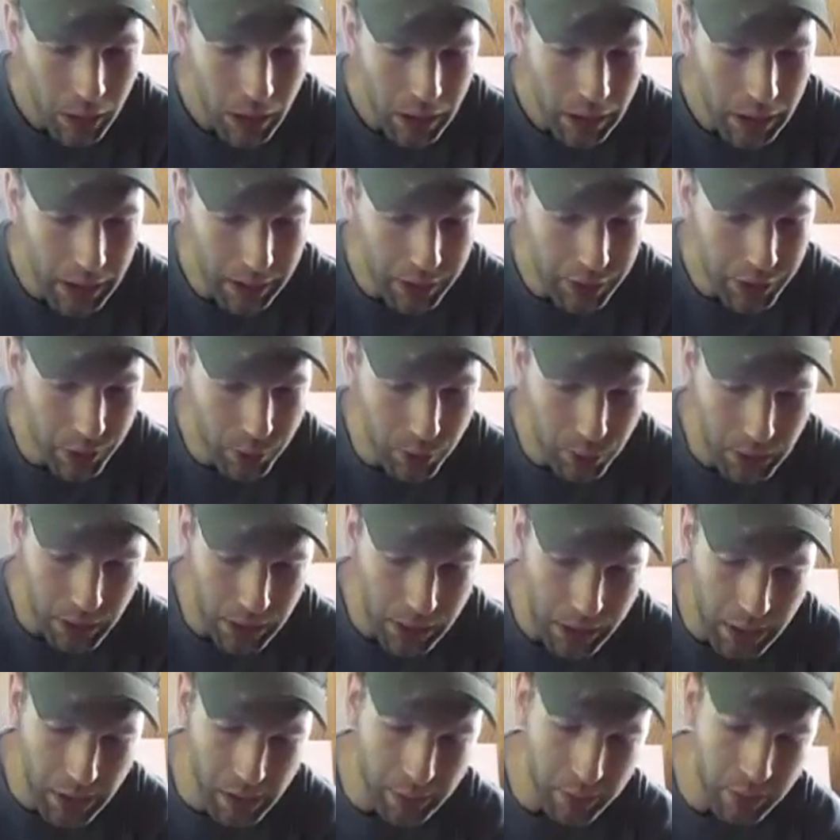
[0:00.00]
and you
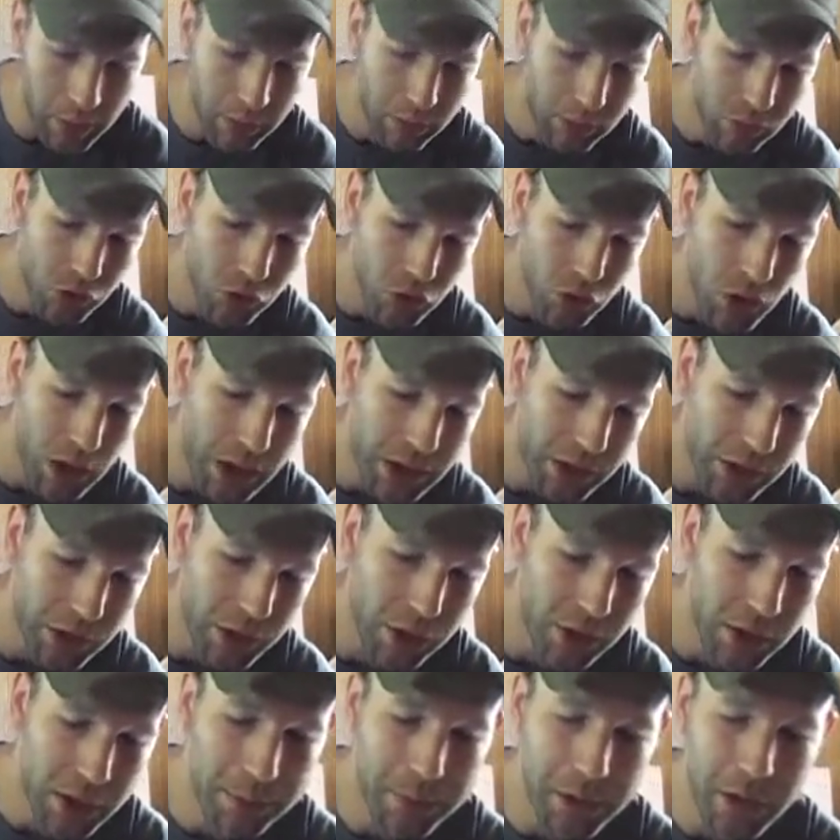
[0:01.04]
can trace
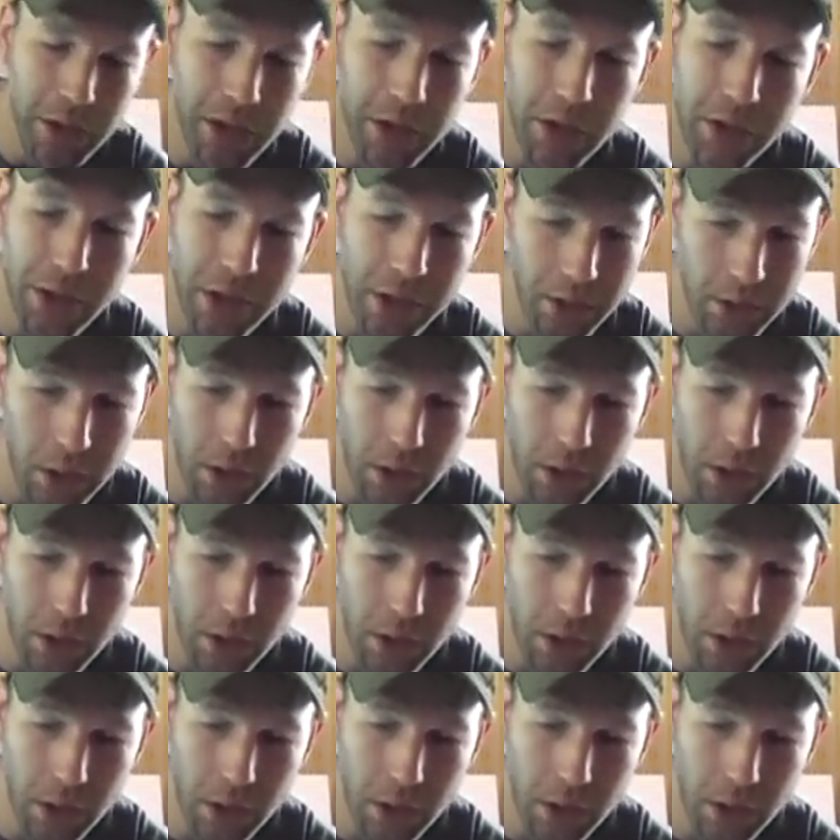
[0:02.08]
your images as